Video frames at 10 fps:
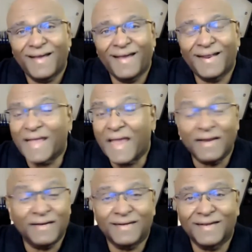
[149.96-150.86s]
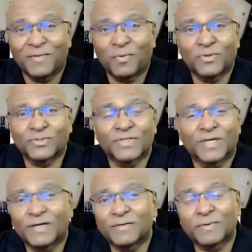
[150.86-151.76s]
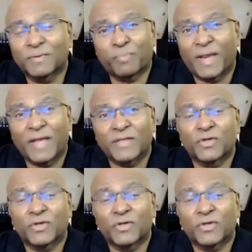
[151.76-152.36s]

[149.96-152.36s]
And again, it was bringing